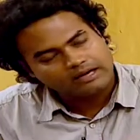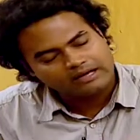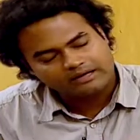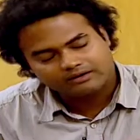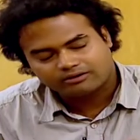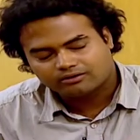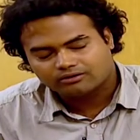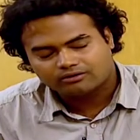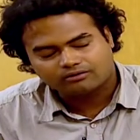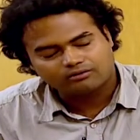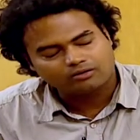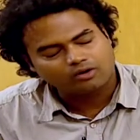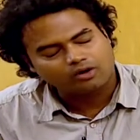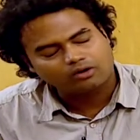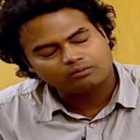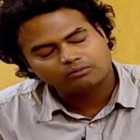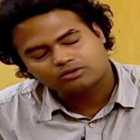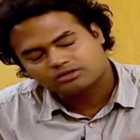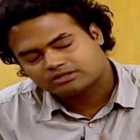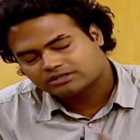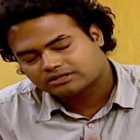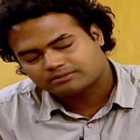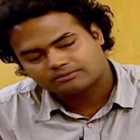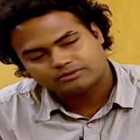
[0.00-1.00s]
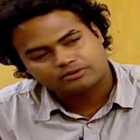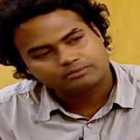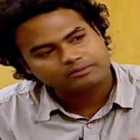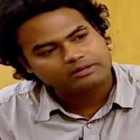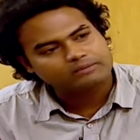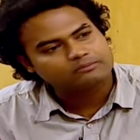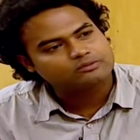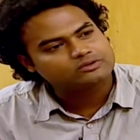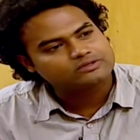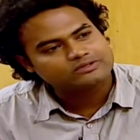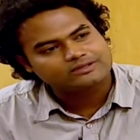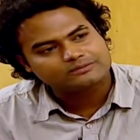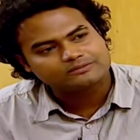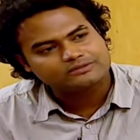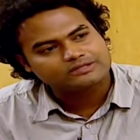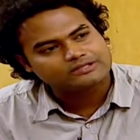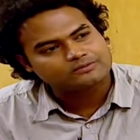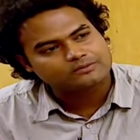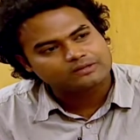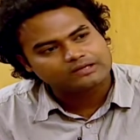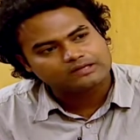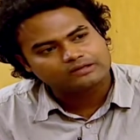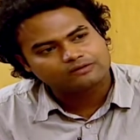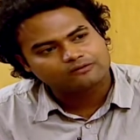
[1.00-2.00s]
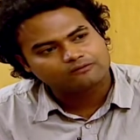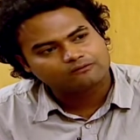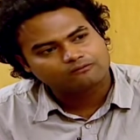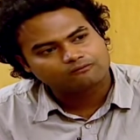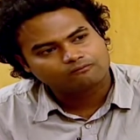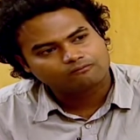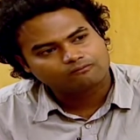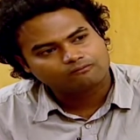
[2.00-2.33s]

By non Muslims, by Muslims as well.